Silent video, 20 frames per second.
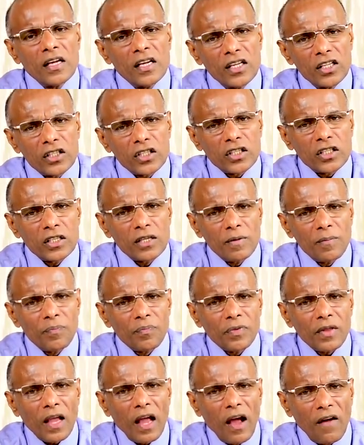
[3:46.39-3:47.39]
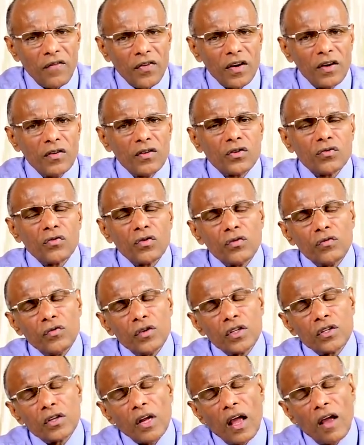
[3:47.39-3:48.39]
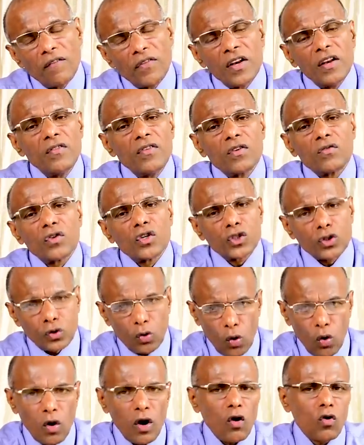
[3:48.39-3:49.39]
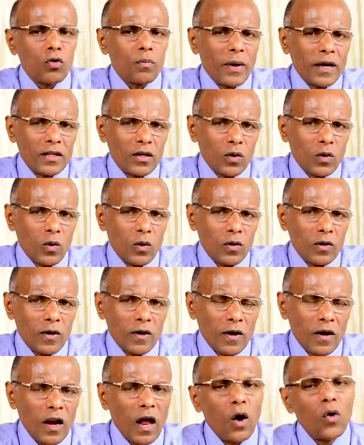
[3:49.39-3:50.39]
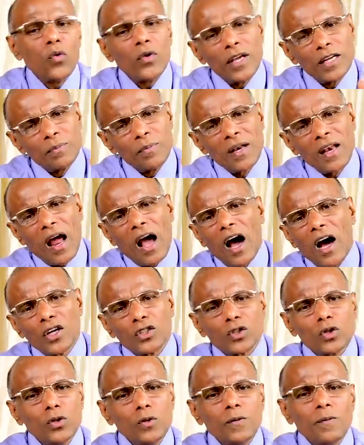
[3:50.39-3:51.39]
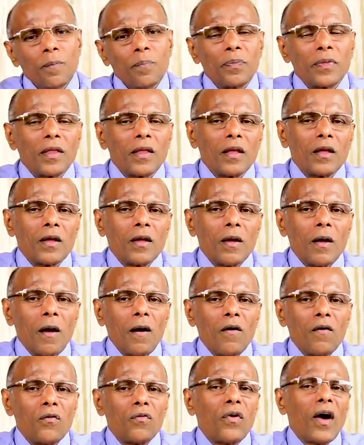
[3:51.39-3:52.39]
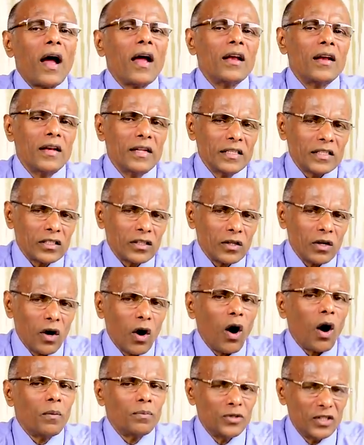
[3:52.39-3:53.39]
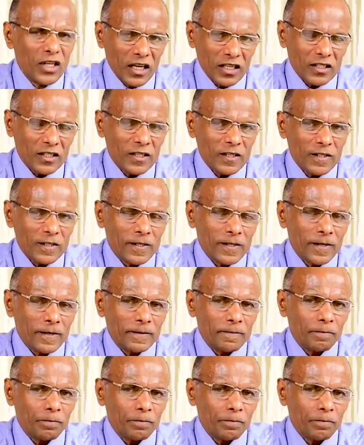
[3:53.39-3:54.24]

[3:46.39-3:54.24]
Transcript: his affidavit was thrown out by the court. Now he has been asked to file his objections.